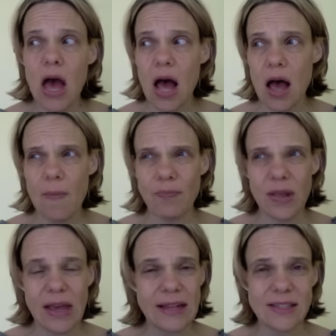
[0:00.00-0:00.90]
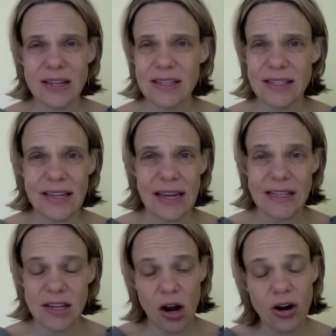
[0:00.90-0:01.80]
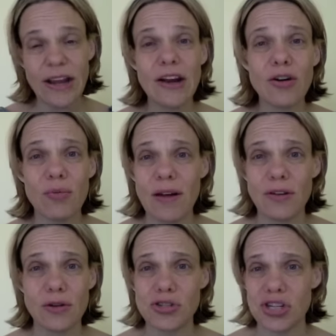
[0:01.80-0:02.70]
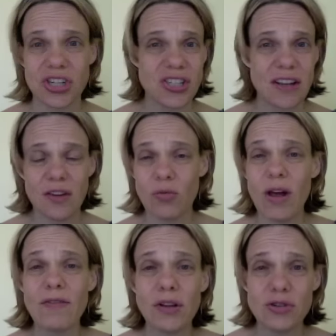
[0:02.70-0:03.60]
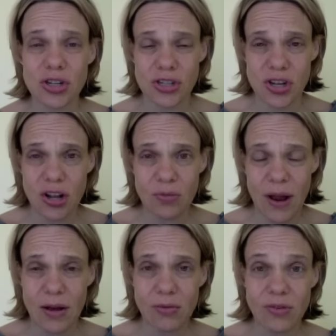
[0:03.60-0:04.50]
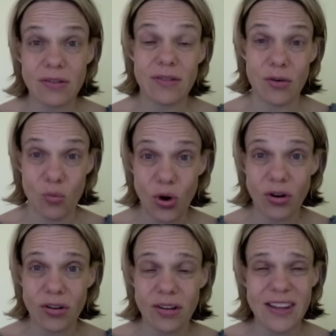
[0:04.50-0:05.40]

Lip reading: It's our inner revolution, just like there are revolutions all around the world.